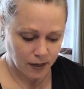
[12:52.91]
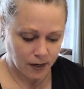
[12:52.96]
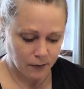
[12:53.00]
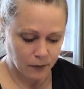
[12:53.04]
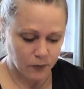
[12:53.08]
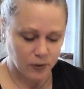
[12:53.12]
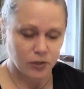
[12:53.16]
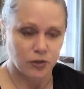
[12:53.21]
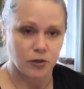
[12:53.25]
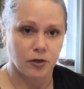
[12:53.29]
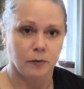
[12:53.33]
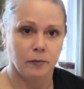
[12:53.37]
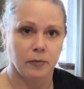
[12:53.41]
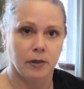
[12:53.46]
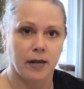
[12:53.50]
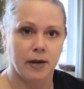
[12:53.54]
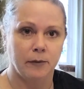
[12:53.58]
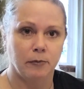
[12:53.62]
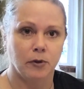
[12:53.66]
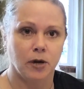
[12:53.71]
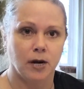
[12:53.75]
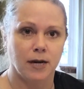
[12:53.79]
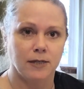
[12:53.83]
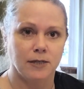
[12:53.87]
we should play
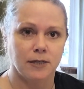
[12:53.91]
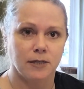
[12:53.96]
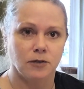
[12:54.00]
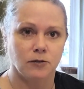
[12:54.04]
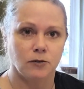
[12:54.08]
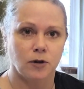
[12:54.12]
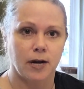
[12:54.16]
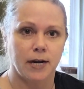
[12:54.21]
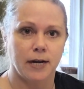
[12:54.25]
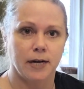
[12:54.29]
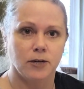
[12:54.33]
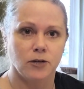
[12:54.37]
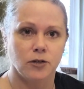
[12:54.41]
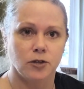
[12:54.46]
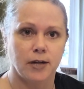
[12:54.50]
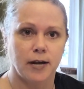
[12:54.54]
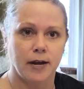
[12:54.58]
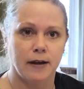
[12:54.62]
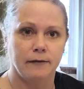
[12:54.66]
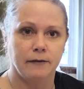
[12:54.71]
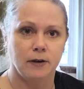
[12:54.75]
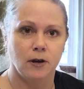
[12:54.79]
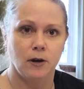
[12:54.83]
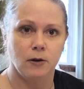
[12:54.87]
Price is Right. I should
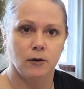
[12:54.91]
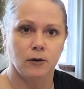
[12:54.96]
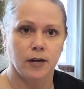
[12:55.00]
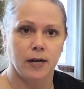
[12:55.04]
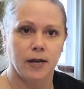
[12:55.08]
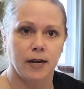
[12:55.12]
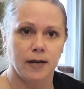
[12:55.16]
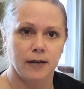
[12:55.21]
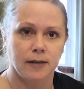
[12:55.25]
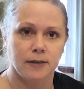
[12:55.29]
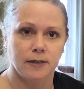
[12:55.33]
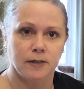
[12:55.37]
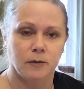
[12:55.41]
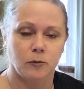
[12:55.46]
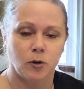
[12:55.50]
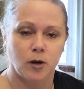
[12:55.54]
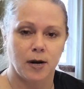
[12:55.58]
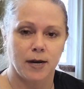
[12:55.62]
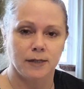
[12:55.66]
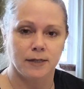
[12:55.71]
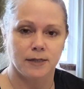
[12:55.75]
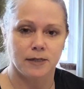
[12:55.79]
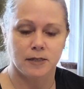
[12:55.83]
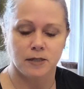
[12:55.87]
have y'all guess the
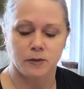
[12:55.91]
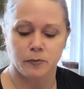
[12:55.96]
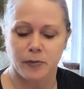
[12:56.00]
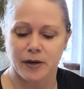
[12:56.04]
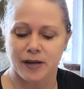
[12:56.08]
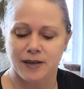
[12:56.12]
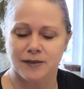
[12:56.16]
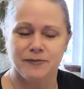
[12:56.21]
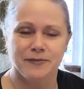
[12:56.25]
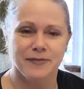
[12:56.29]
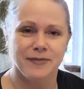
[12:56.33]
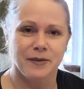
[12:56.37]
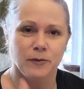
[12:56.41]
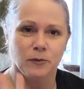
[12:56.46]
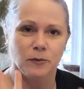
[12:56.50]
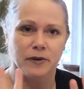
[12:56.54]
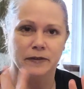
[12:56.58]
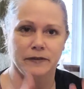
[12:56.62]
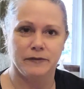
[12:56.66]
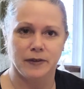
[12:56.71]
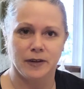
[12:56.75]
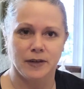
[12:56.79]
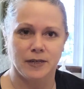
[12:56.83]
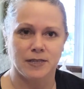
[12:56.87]
prices. But
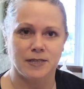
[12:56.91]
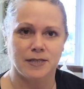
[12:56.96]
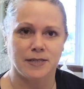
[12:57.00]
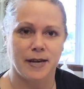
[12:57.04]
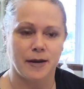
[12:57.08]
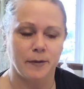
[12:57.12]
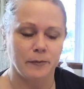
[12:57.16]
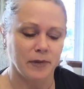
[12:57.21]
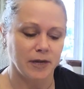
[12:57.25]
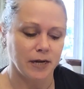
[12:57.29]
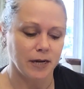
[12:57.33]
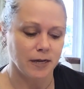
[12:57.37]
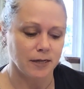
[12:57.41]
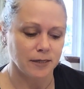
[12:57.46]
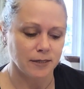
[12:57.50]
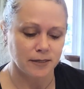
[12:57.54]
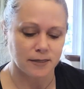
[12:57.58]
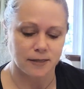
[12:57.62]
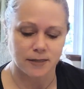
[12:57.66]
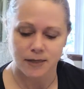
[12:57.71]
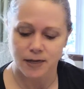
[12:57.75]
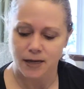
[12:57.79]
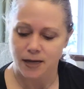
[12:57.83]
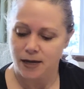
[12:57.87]
what fun is that?
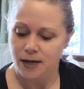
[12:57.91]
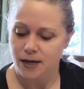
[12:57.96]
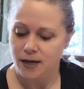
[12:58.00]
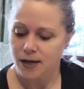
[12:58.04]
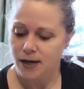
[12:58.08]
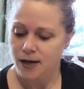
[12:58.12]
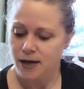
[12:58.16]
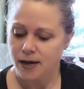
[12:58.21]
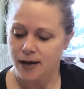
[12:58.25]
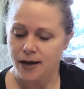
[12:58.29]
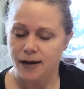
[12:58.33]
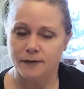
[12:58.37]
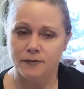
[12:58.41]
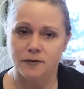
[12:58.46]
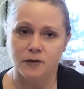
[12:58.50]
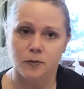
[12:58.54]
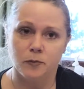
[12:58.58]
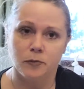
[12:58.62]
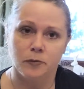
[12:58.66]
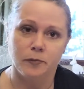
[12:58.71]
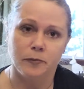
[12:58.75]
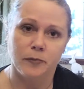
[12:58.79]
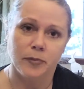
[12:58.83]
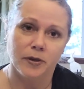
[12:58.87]
Because I have to
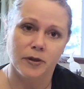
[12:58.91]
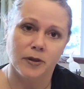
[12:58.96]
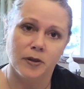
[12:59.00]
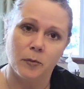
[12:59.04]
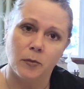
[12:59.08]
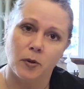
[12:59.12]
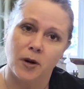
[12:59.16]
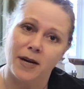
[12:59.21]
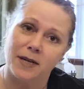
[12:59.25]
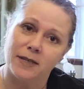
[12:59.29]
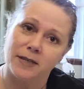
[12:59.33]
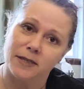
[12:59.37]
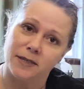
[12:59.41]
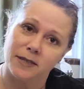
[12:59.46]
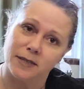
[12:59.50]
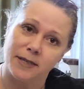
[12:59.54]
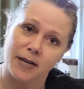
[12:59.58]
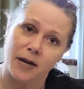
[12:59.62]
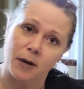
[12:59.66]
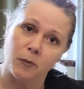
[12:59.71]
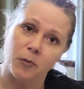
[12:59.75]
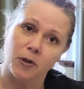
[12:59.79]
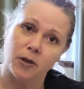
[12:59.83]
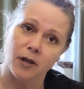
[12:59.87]
put the prices
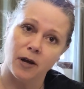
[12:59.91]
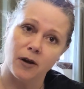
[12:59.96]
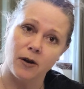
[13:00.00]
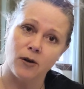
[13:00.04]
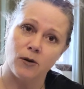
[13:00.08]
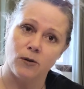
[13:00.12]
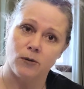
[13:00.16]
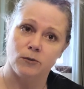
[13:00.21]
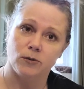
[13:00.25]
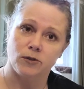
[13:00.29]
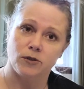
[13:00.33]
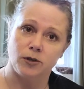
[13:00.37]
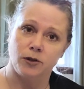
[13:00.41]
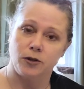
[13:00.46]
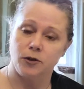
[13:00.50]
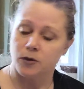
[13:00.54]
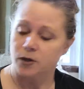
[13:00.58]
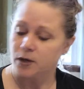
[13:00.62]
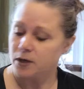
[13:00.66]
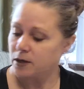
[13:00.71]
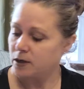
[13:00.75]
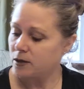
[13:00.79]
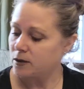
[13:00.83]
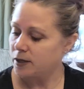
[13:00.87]
down below so you
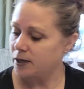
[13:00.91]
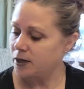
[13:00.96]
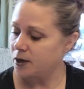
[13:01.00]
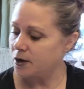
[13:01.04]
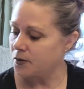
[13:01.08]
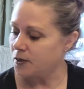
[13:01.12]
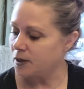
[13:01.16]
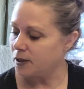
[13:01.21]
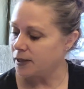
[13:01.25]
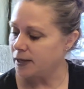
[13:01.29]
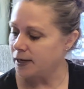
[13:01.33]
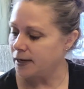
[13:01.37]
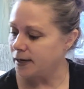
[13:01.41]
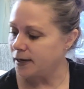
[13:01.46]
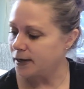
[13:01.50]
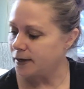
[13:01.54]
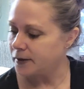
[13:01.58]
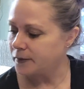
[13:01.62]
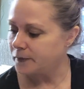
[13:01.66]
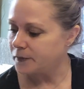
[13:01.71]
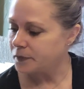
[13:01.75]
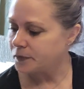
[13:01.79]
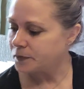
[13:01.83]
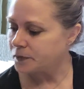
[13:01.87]
can click on the link.
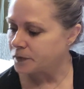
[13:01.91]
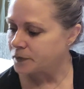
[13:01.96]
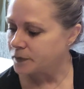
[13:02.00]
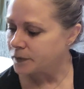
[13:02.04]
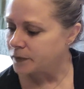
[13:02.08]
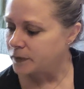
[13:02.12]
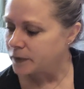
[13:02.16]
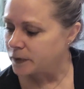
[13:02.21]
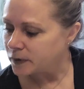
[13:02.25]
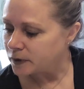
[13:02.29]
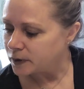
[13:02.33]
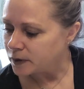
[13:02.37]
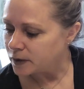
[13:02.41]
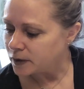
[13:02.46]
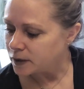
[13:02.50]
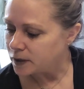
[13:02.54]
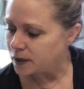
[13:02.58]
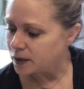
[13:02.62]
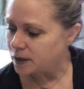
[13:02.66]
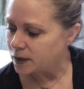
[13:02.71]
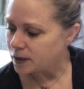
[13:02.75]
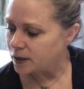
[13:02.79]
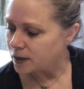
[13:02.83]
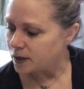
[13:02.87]

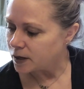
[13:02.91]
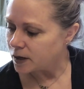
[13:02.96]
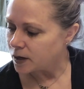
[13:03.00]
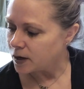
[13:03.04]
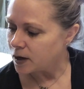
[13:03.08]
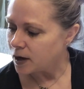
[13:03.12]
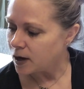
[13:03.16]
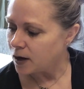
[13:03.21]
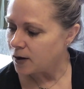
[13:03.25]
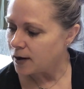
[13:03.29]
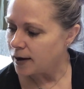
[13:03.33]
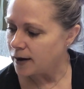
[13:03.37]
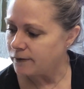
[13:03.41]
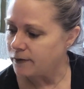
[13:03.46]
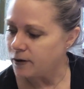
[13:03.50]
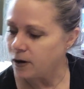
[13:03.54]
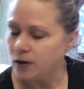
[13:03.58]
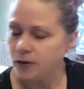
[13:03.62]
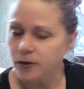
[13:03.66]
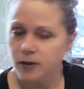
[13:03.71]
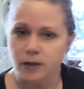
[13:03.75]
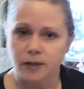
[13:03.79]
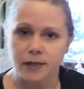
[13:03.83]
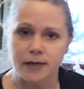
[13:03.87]
I'll have
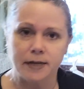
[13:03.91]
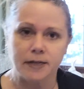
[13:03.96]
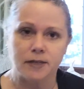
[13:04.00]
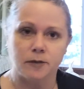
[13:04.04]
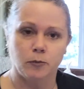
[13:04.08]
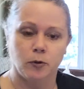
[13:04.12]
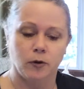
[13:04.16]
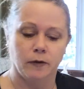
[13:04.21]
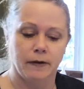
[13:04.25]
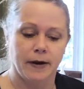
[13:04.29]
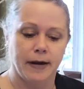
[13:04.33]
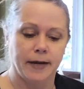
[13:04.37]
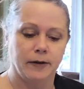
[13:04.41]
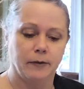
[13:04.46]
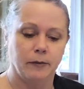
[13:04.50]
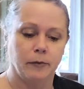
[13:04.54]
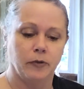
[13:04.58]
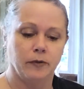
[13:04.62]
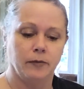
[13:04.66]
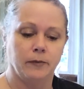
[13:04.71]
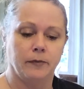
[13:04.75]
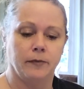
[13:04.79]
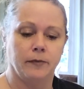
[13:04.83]
all the links provided